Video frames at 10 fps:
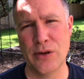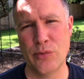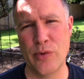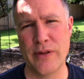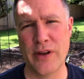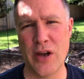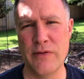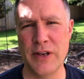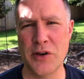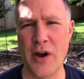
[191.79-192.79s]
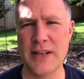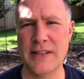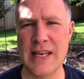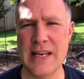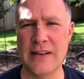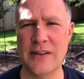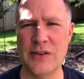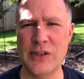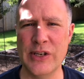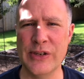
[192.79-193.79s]
With COVID-19
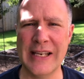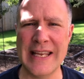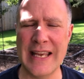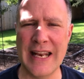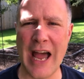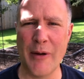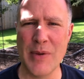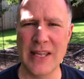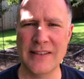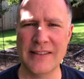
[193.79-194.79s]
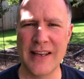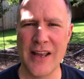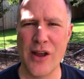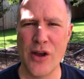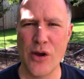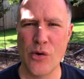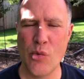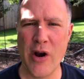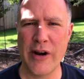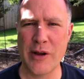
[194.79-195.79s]
continually in our midst,
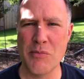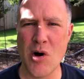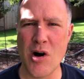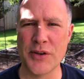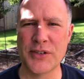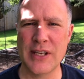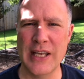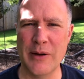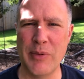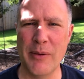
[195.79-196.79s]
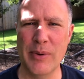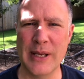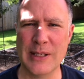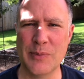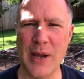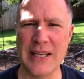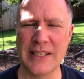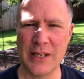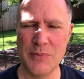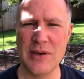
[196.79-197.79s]
wearing a mask in a public space
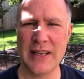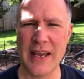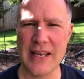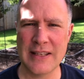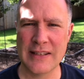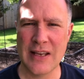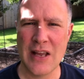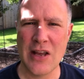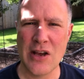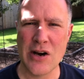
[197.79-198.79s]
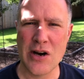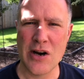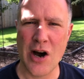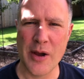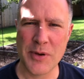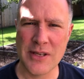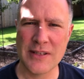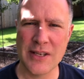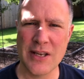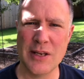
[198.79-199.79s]
communicates, I'm
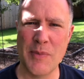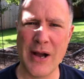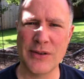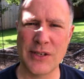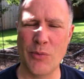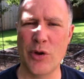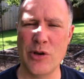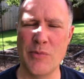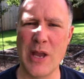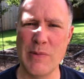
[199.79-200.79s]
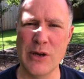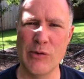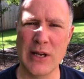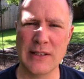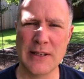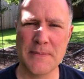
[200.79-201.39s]
concerned about someone who may be at risk.